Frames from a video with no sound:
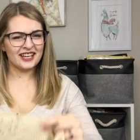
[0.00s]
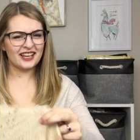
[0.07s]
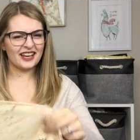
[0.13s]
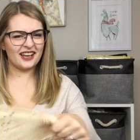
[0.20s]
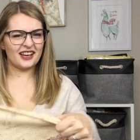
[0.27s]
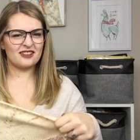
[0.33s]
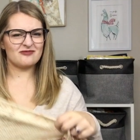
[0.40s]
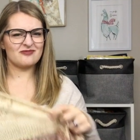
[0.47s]

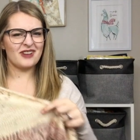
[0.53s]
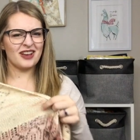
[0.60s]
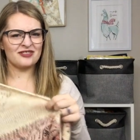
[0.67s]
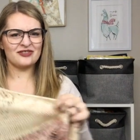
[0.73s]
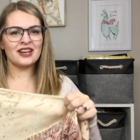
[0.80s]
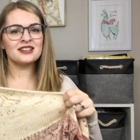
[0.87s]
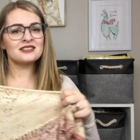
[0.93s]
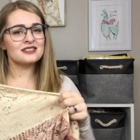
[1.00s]
I
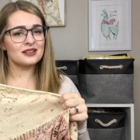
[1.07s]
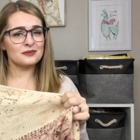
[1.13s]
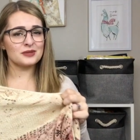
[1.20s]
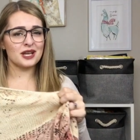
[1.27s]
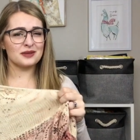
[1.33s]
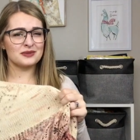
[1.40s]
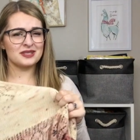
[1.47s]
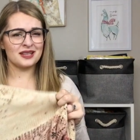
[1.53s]
find
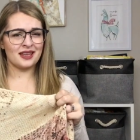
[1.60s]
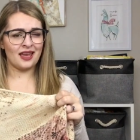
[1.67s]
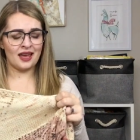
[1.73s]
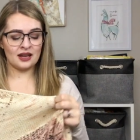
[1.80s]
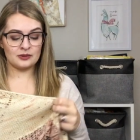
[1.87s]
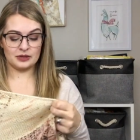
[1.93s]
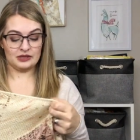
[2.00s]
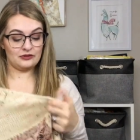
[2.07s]
sometimes it
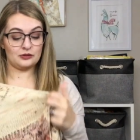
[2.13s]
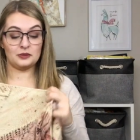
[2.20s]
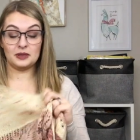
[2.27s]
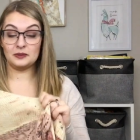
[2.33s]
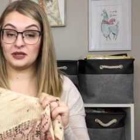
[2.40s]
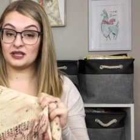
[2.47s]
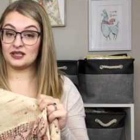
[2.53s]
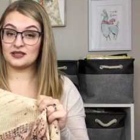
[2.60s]
can be for me,
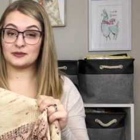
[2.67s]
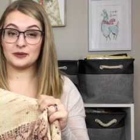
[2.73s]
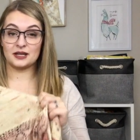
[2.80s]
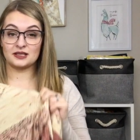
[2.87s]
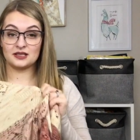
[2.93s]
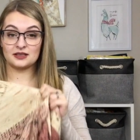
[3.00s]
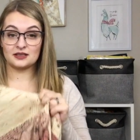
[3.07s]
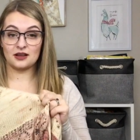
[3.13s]
but this
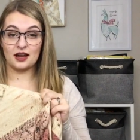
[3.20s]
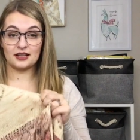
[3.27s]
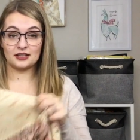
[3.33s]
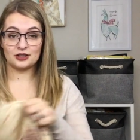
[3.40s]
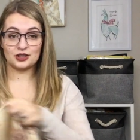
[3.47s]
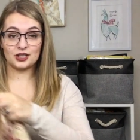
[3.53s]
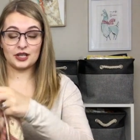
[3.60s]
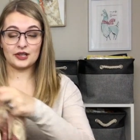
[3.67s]
base is not
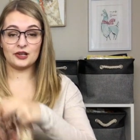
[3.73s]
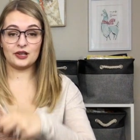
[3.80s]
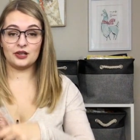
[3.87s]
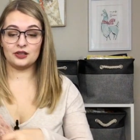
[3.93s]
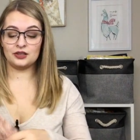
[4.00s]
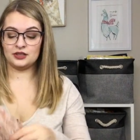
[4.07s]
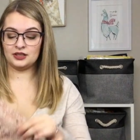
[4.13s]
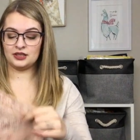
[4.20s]
itchy at
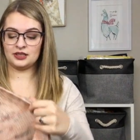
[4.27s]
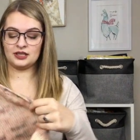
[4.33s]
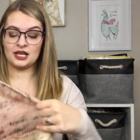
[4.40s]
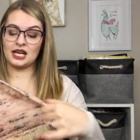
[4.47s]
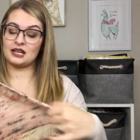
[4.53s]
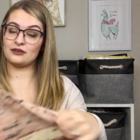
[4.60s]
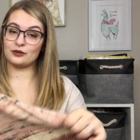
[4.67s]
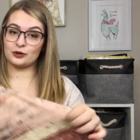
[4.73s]
all.
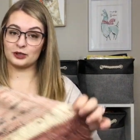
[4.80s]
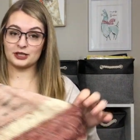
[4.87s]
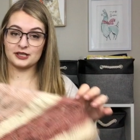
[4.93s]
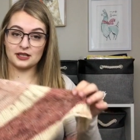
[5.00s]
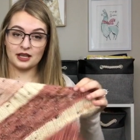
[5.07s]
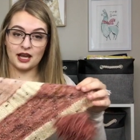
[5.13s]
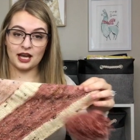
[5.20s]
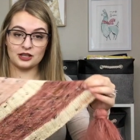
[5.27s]
And of course
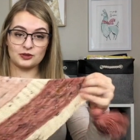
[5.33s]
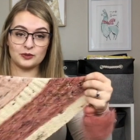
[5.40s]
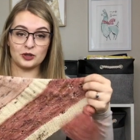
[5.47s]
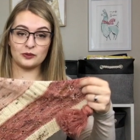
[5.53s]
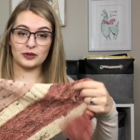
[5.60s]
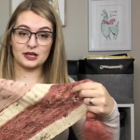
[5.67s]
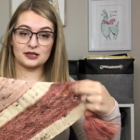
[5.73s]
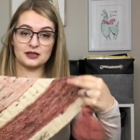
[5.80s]
the
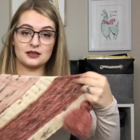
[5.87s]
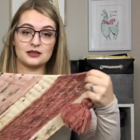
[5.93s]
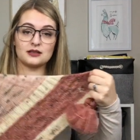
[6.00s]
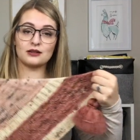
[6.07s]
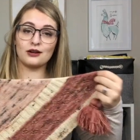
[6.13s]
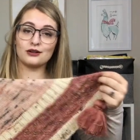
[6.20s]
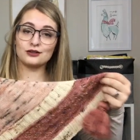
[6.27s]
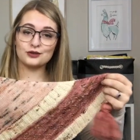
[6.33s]
cashmere bases
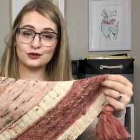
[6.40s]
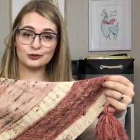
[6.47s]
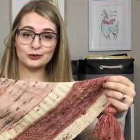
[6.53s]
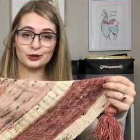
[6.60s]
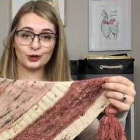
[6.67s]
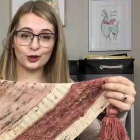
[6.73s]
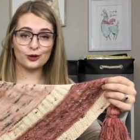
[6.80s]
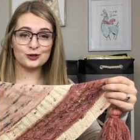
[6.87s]
are
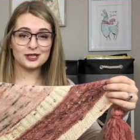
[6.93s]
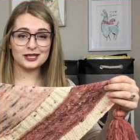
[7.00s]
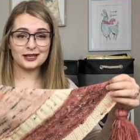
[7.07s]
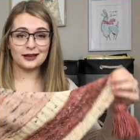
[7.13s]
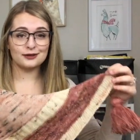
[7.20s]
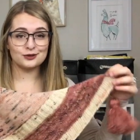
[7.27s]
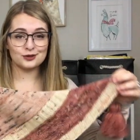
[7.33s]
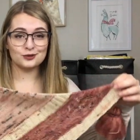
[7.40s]
super cozy
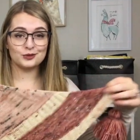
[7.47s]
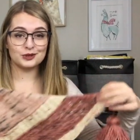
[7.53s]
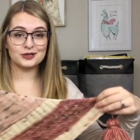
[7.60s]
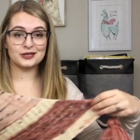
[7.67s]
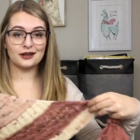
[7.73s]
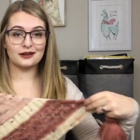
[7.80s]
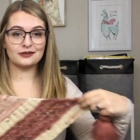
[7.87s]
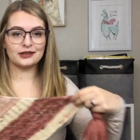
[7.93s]
and super
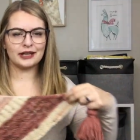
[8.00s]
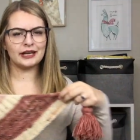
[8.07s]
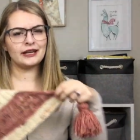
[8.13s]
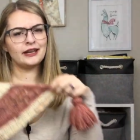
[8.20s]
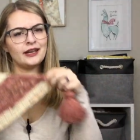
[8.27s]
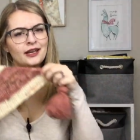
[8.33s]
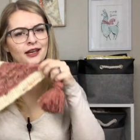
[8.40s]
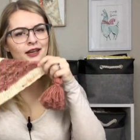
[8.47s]
snuggly,
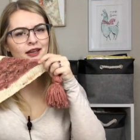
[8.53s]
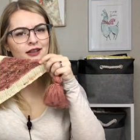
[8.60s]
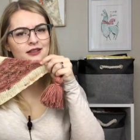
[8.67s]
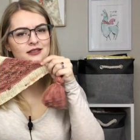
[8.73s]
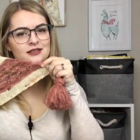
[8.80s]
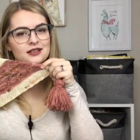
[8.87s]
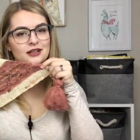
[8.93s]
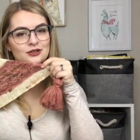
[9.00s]
and
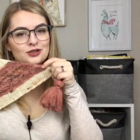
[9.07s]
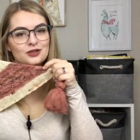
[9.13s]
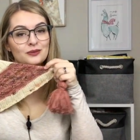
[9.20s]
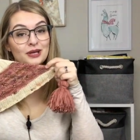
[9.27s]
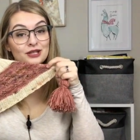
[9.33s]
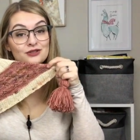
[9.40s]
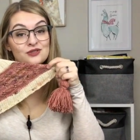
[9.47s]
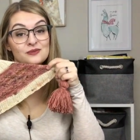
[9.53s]
this actually
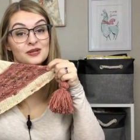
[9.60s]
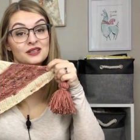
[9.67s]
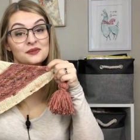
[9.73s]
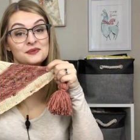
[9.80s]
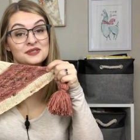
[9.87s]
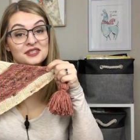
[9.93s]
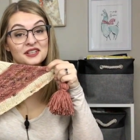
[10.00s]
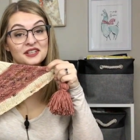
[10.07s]
matches my
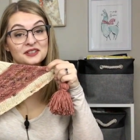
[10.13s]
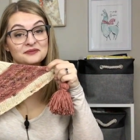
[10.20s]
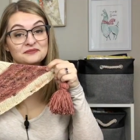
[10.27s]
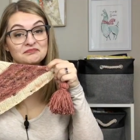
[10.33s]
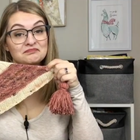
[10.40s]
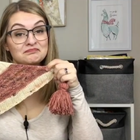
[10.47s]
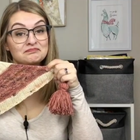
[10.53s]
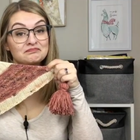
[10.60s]
lipstick.
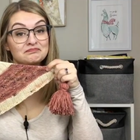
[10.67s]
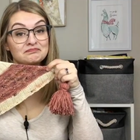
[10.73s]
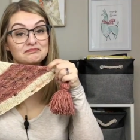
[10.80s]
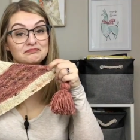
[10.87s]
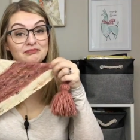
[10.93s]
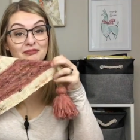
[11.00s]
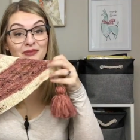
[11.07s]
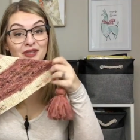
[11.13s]

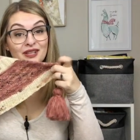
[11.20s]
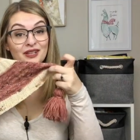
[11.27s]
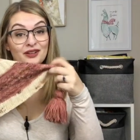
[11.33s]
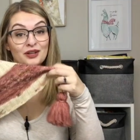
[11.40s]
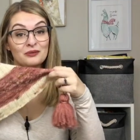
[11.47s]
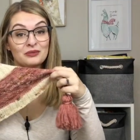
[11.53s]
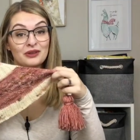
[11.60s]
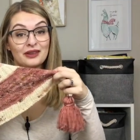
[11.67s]
Did
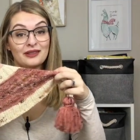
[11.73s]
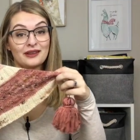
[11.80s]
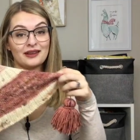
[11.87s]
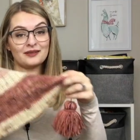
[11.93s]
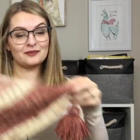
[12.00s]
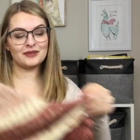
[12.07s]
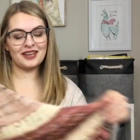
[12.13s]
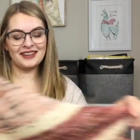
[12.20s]
not plan
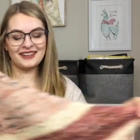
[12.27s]
that.